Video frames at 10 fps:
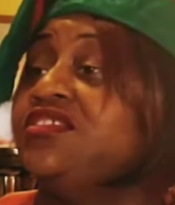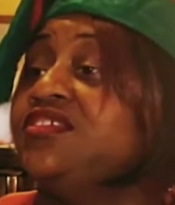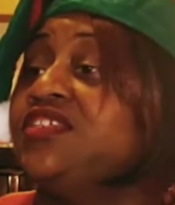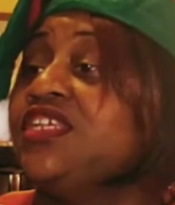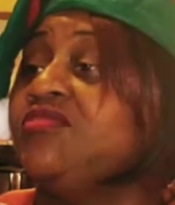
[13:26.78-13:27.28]

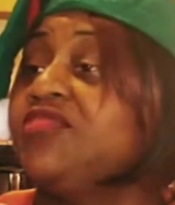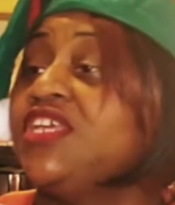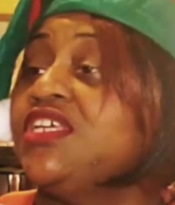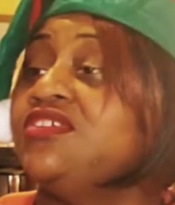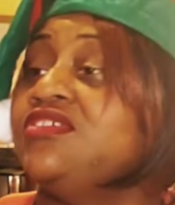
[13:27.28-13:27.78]
Turn that
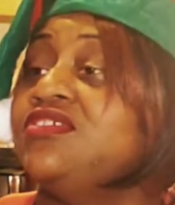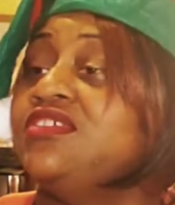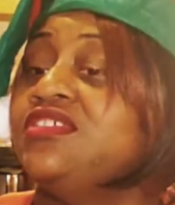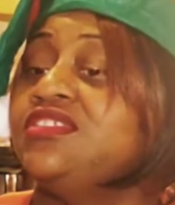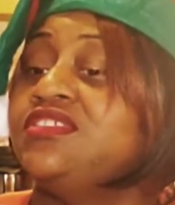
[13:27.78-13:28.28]
back
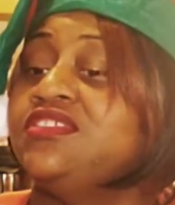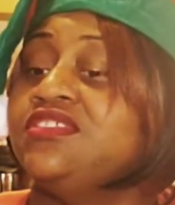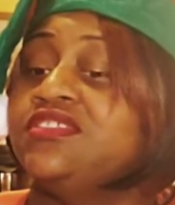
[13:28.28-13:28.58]
on.